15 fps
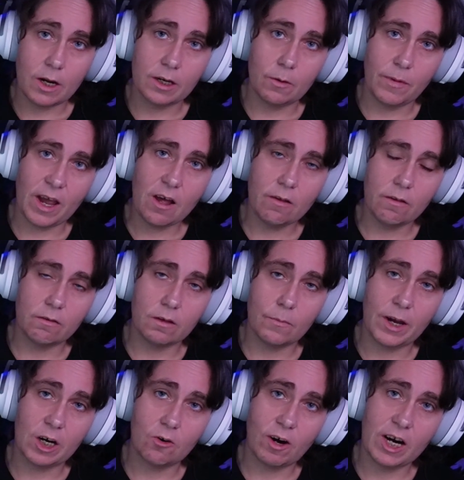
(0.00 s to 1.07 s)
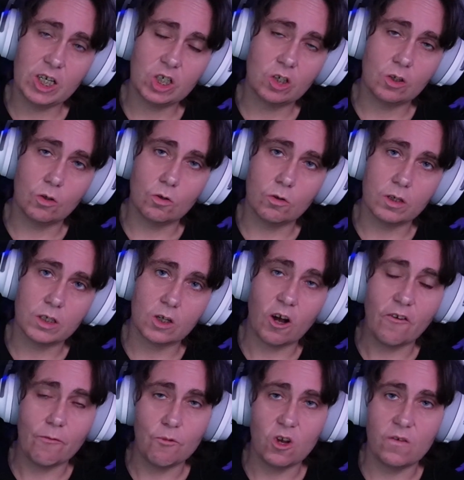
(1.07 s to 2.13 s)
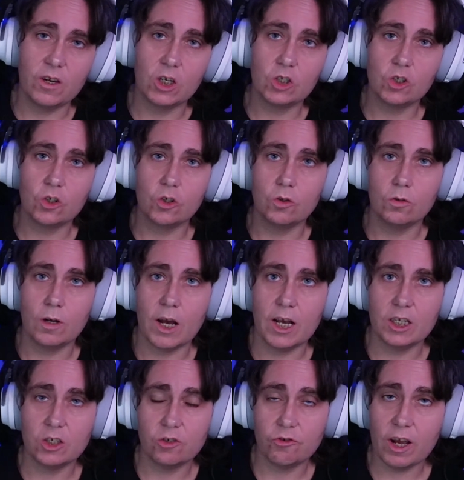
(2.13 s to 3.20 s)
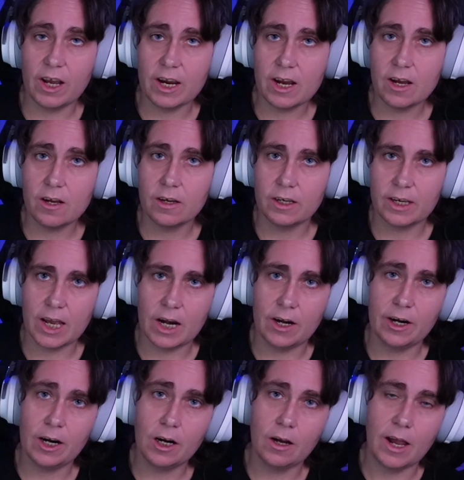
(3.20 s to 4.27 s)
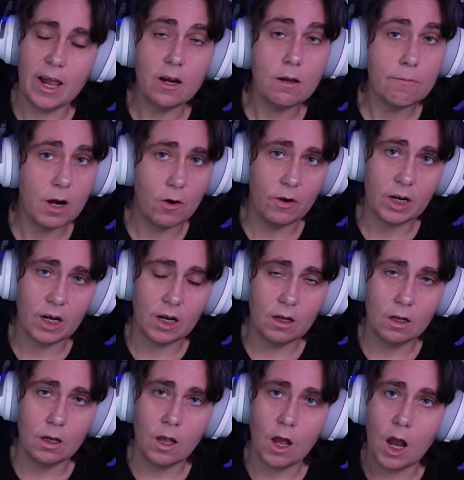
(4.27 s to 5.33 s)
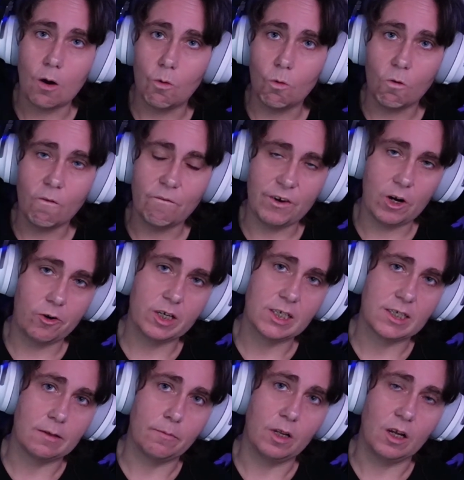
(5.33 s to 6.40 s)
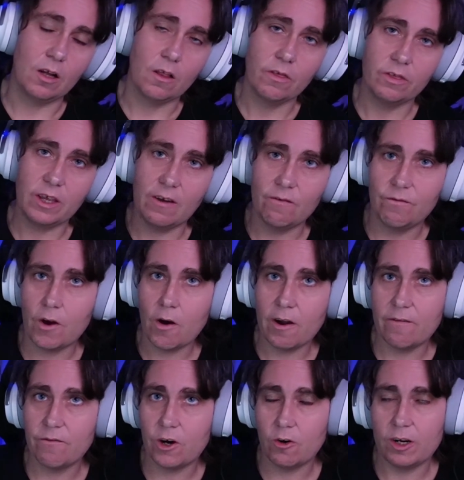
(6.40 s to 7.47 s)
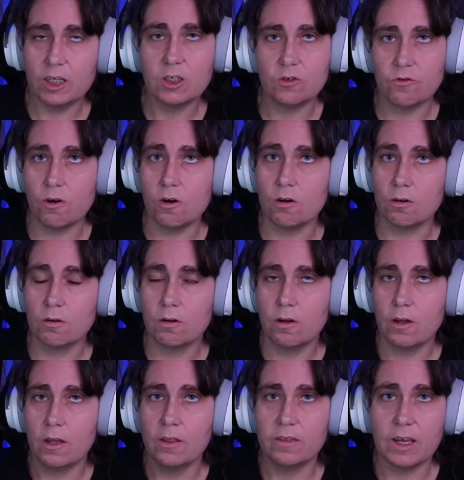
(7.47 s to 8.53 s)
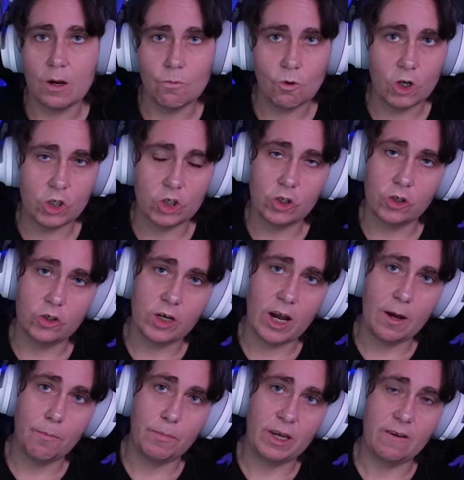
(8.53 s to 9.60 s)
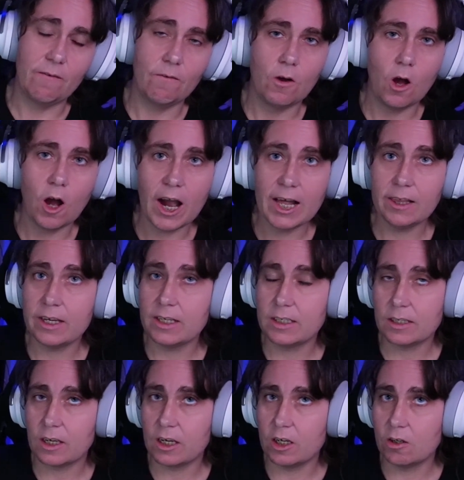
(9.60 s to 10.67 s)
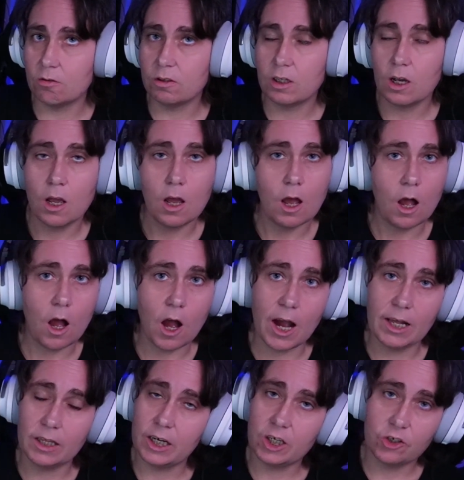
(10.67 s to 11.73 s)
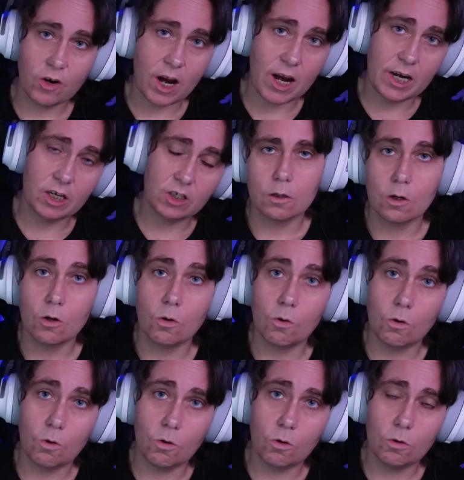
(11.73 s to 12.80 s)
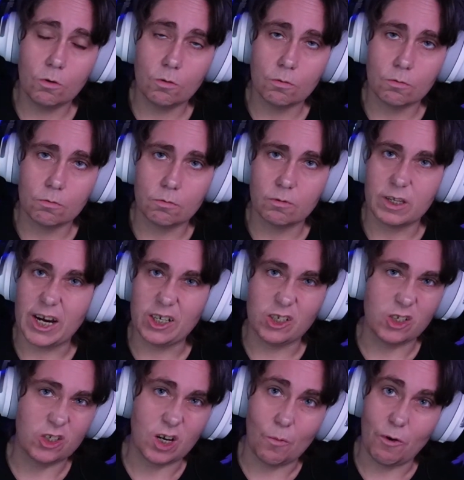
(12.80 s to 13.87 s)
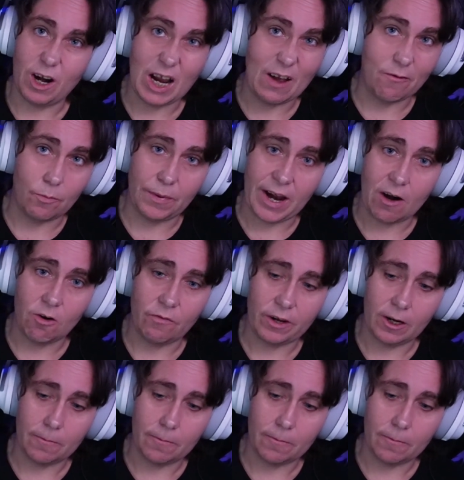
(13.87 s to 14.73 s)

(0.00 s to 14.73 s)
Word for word: about, the migration laws of moving to Australia, Canada, and America are all very similar. They're very, very strong. They want you to be highly skilled, highly trained, or they just don't want to have a bar of you.